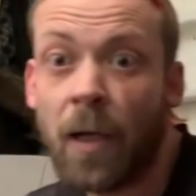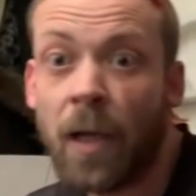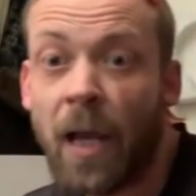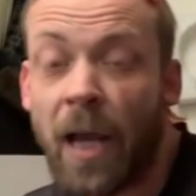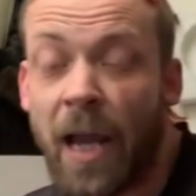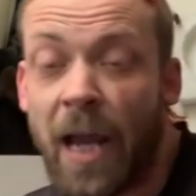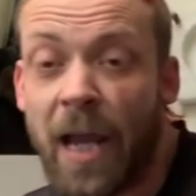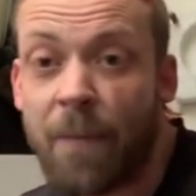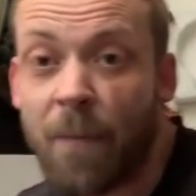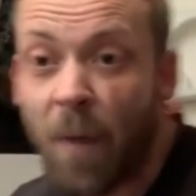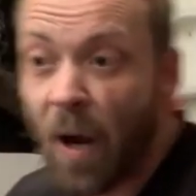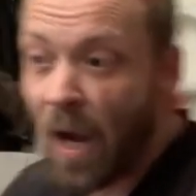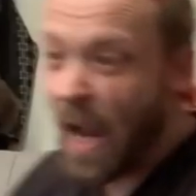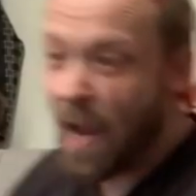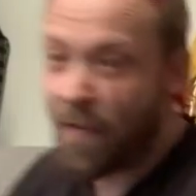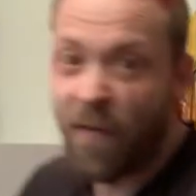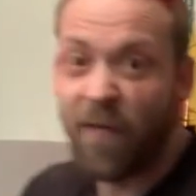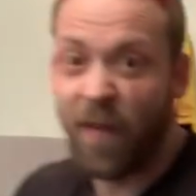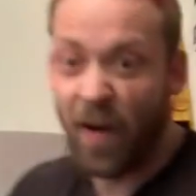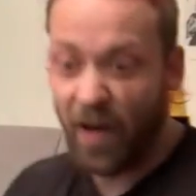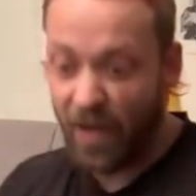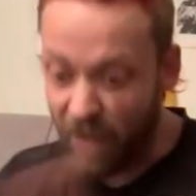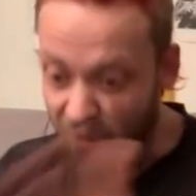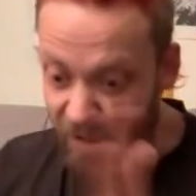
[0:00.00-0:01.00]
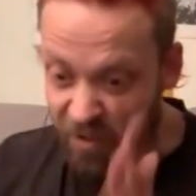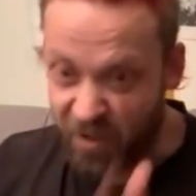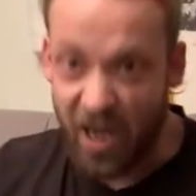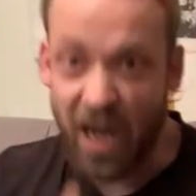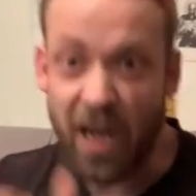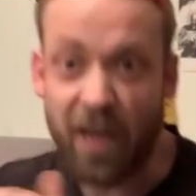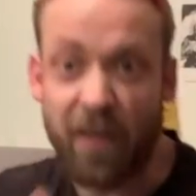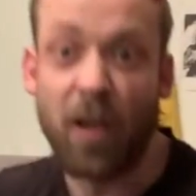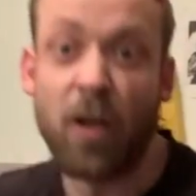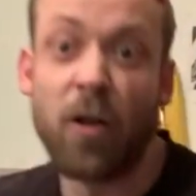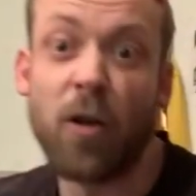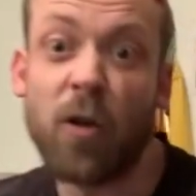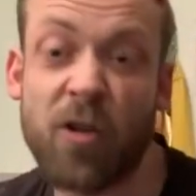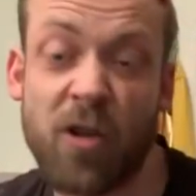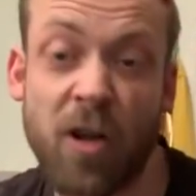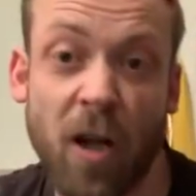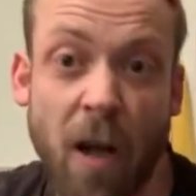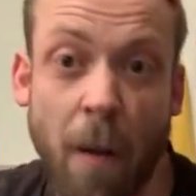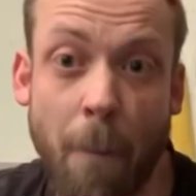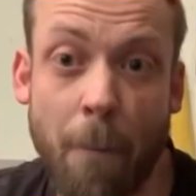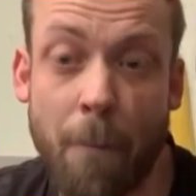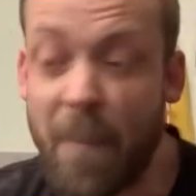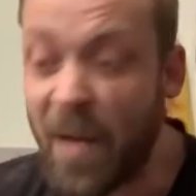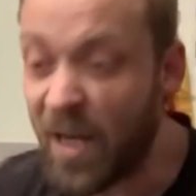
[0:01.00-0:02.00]
He might have a fucking dick that looks like
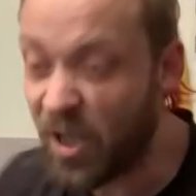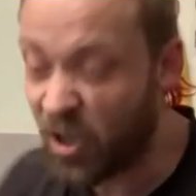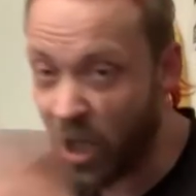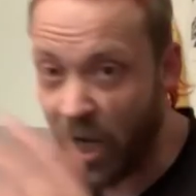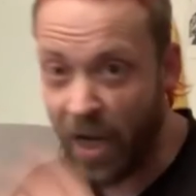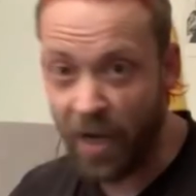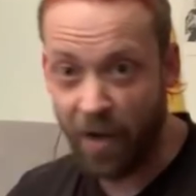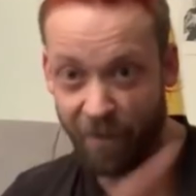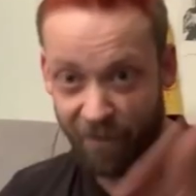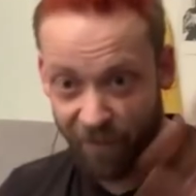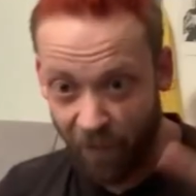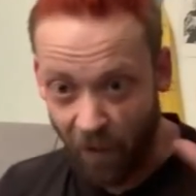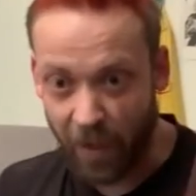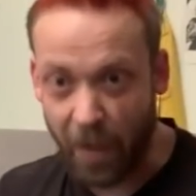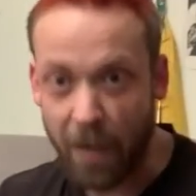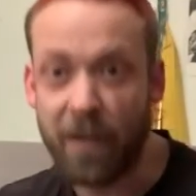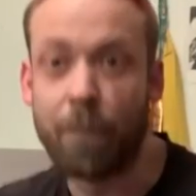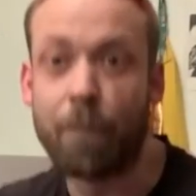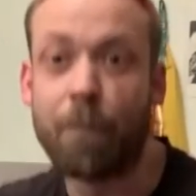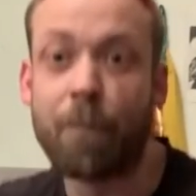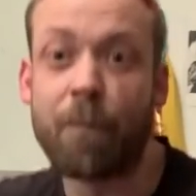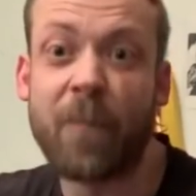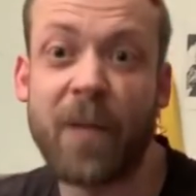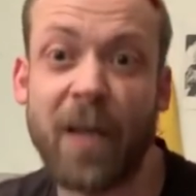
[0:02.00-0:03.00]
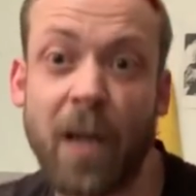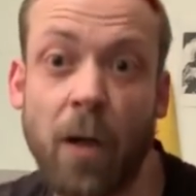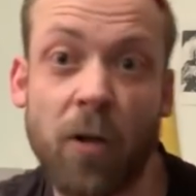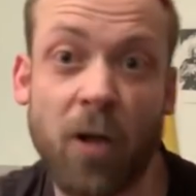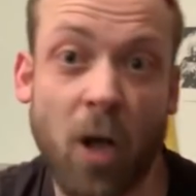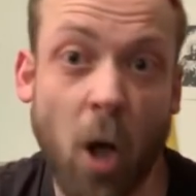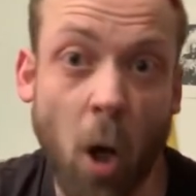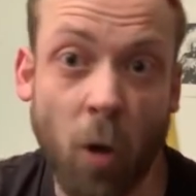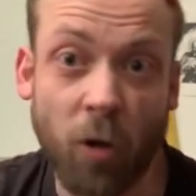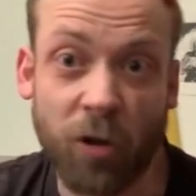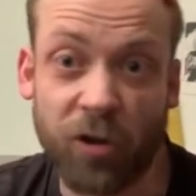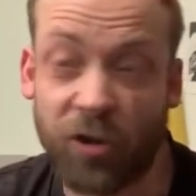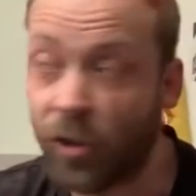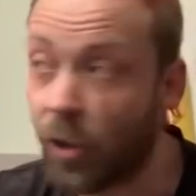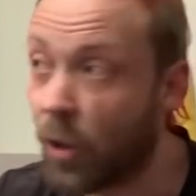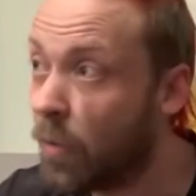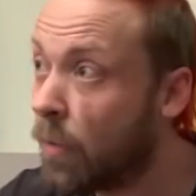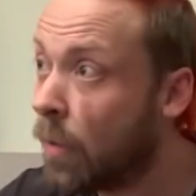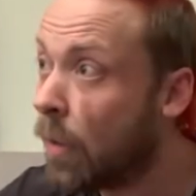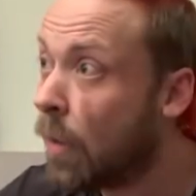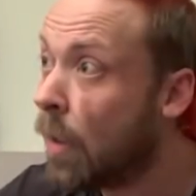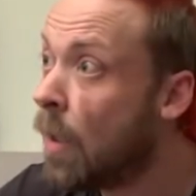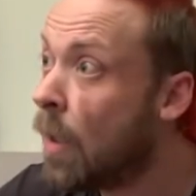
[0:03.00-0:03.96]
a midget in a fucking, you know, cock suit.